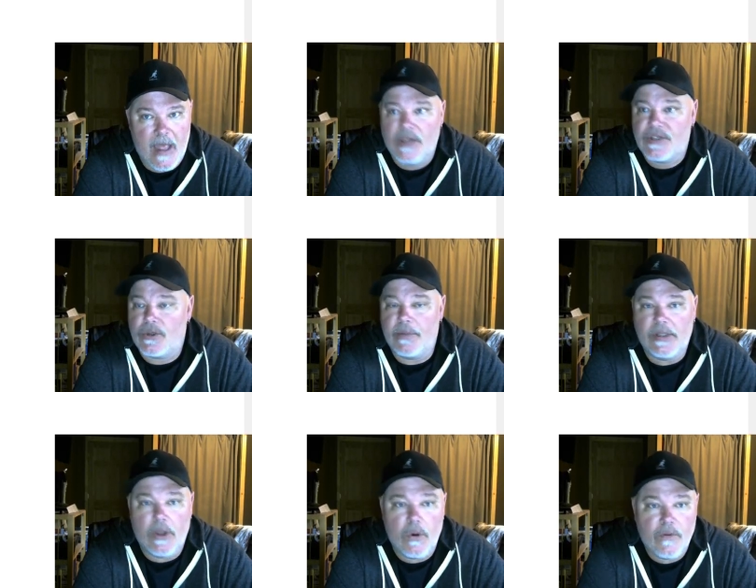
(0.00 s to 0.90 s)
So
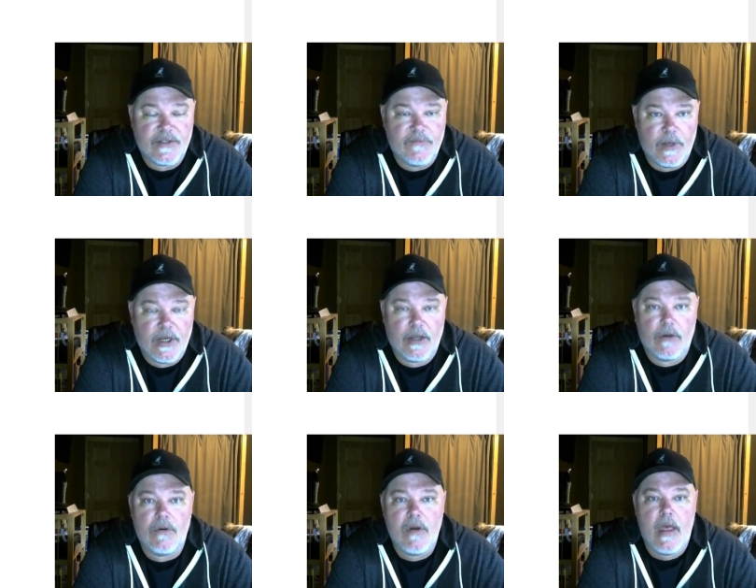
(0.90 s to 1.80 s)
below this
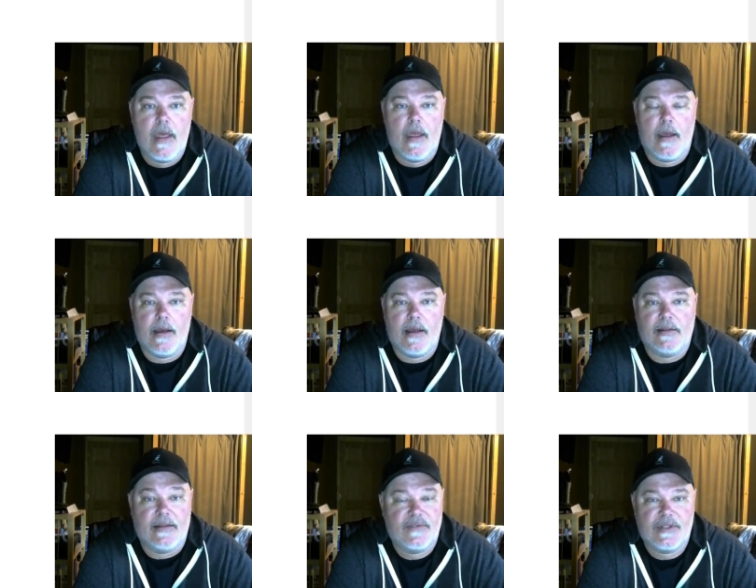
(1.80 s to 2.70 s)
video, I'll
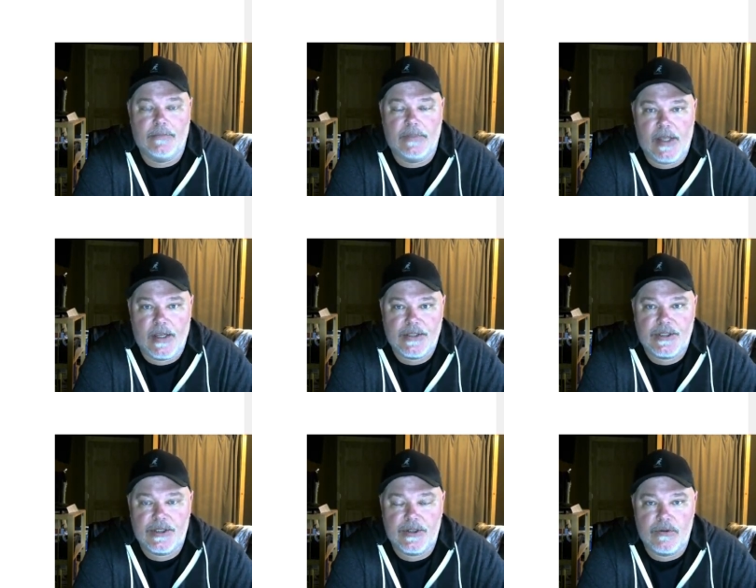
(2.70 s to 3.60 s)
leave some links
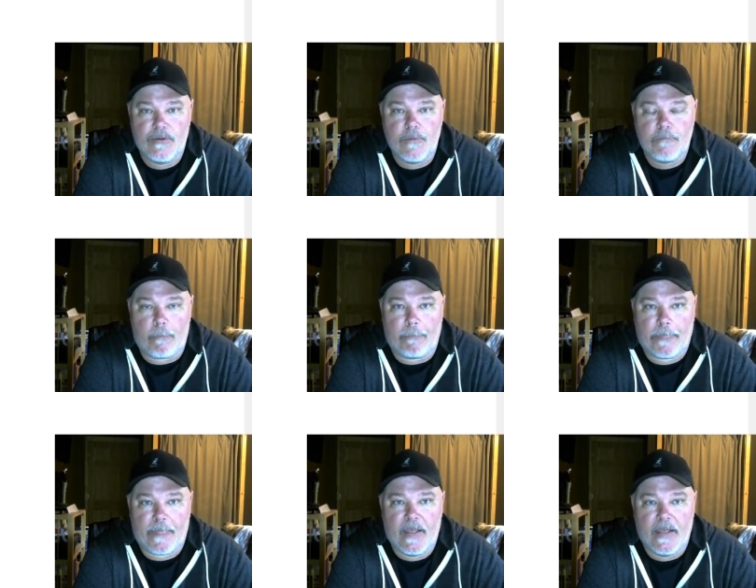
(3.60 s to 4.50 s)
to
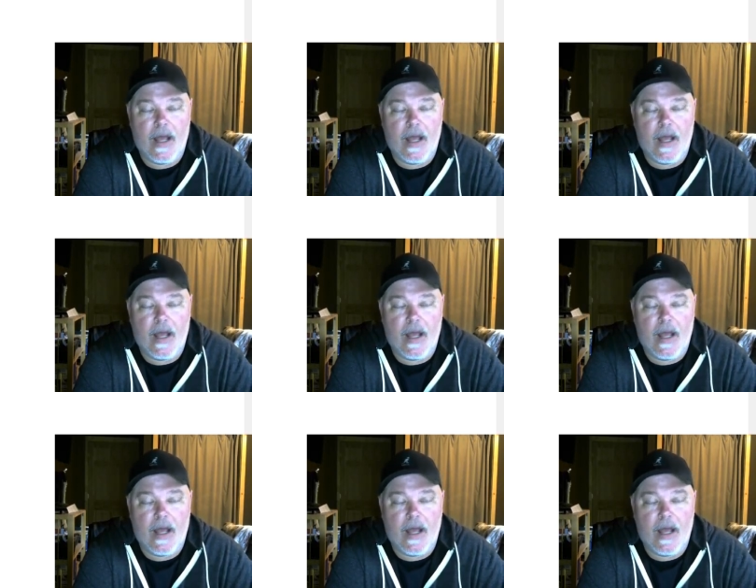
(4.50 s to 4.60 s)
an